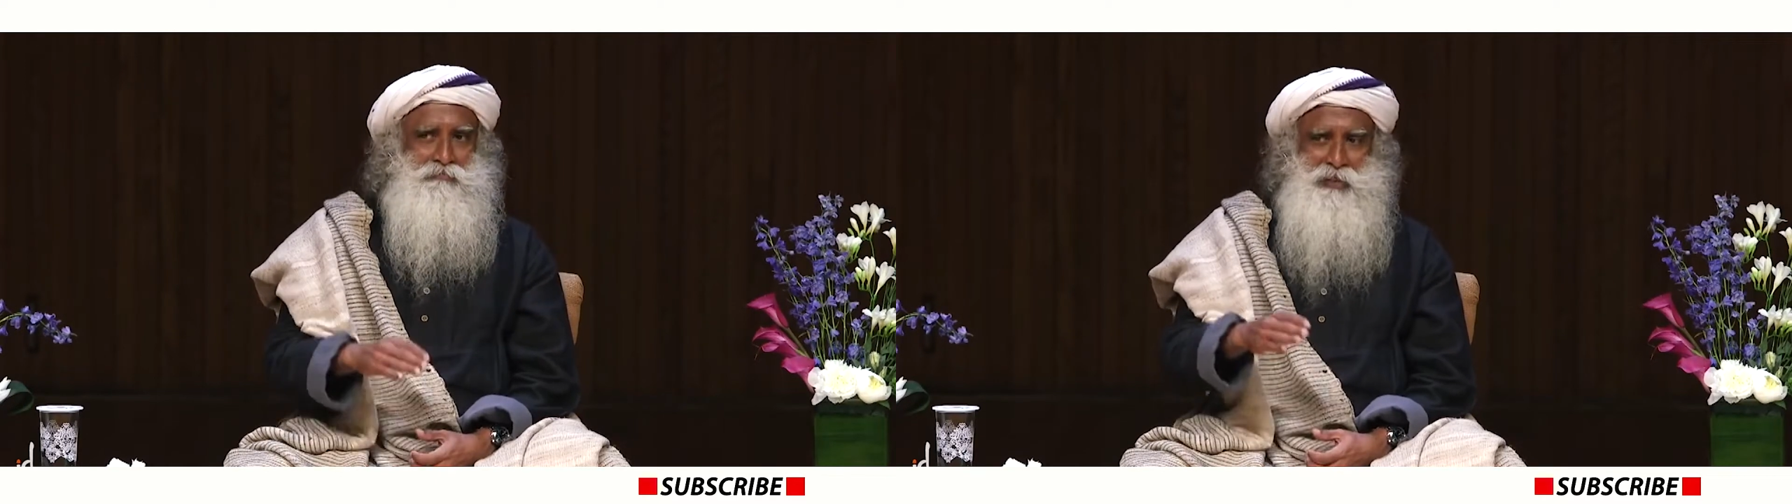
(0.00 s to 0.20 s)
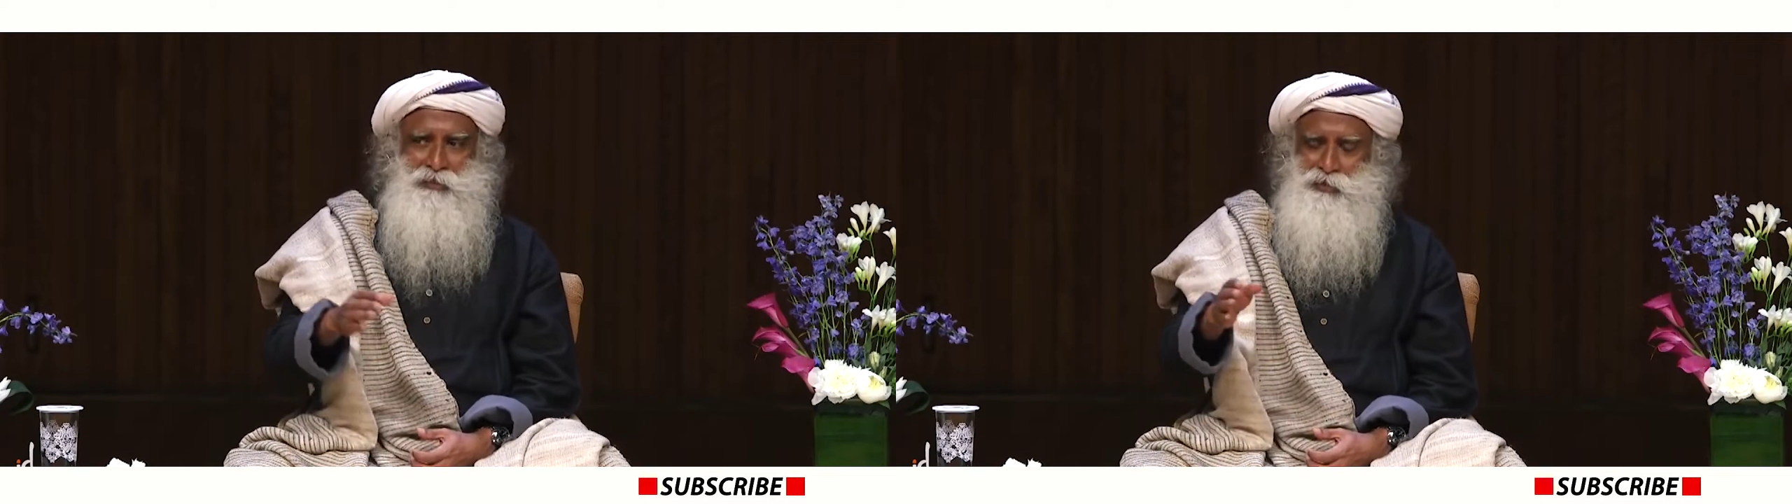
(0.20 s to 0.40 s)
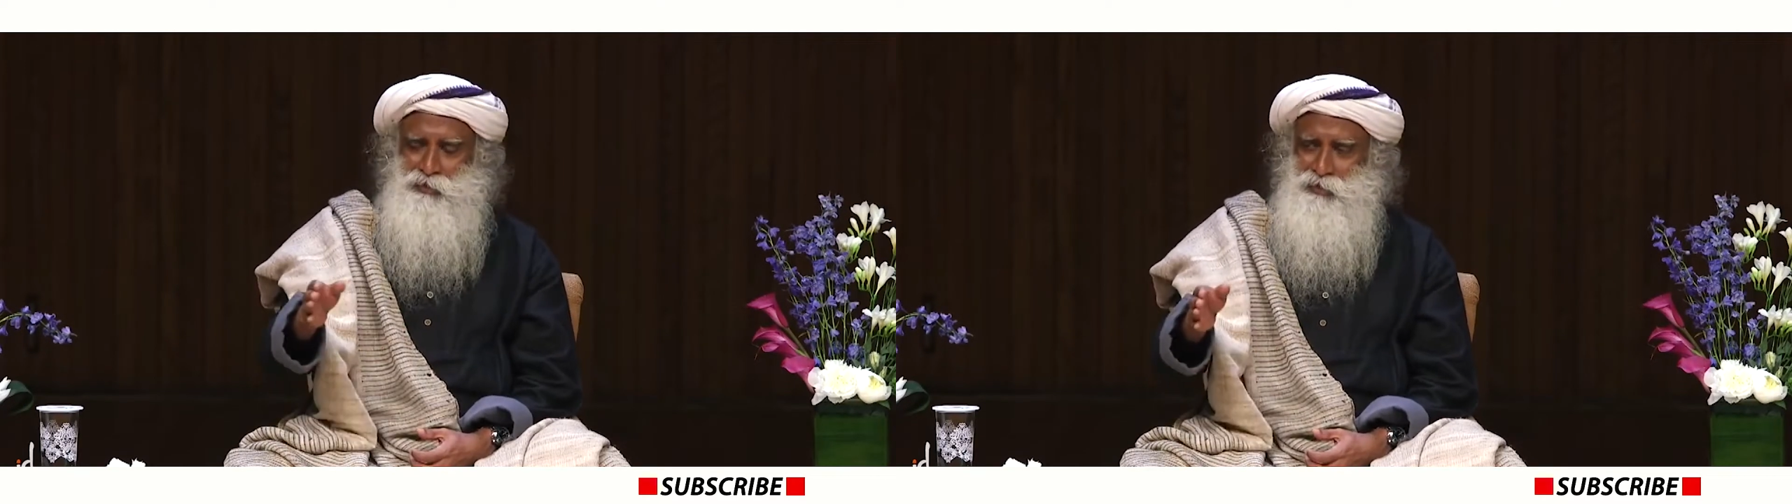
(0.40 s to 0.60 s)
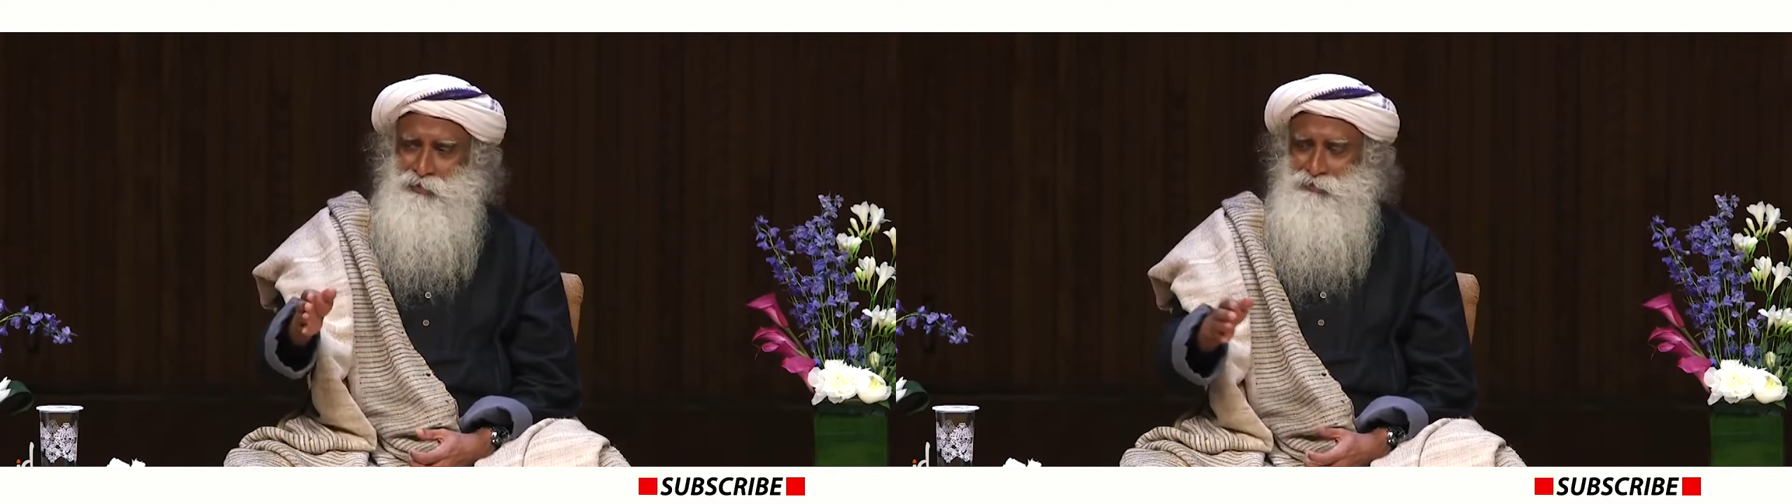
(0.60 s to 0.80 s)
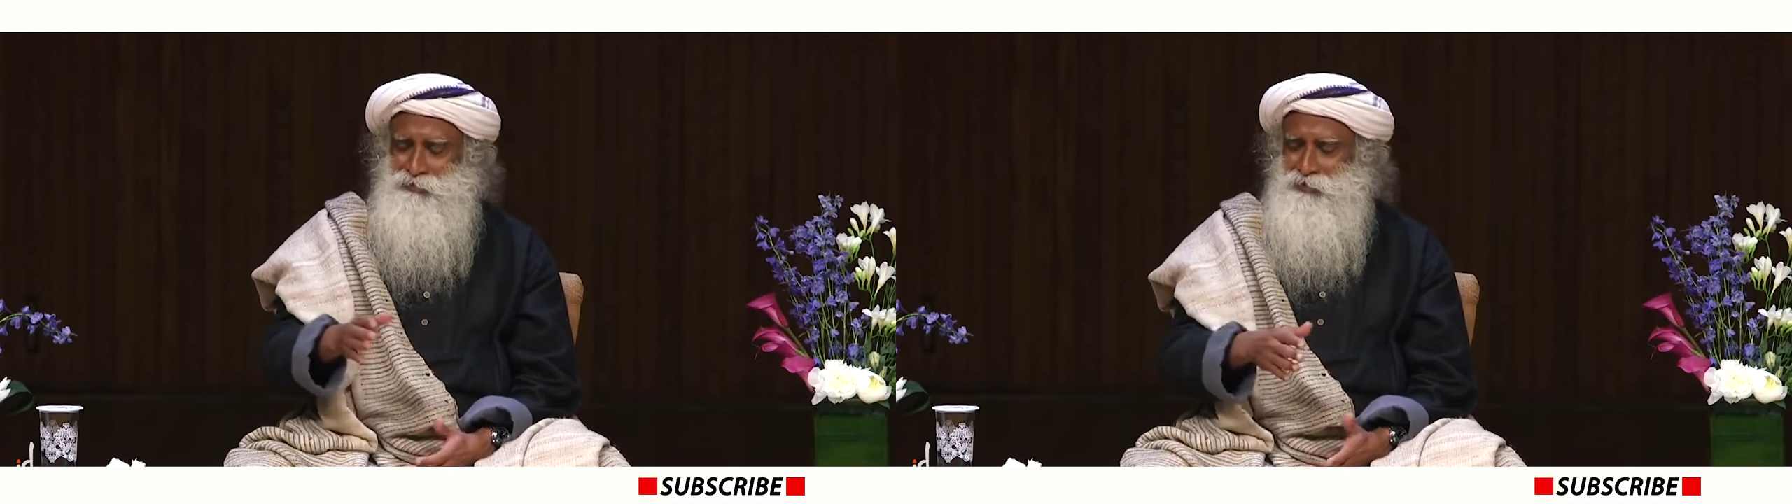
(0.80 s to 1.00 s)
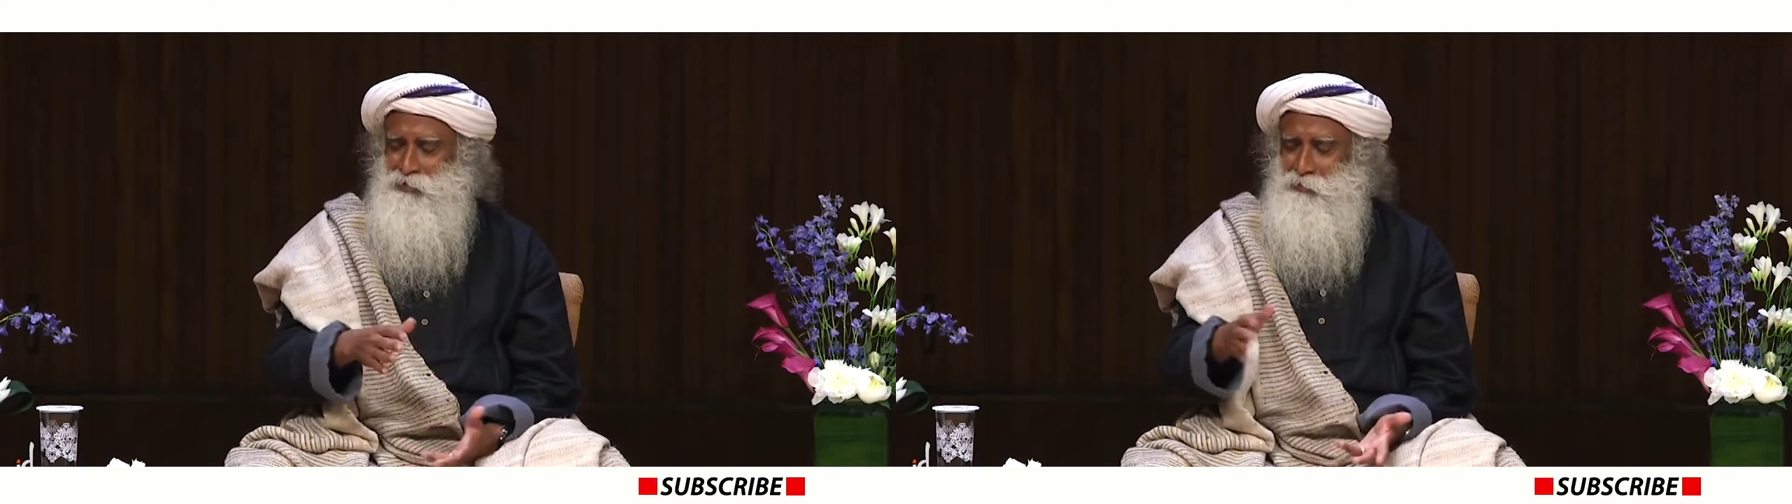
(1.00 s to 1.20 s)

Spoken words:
mentioned it in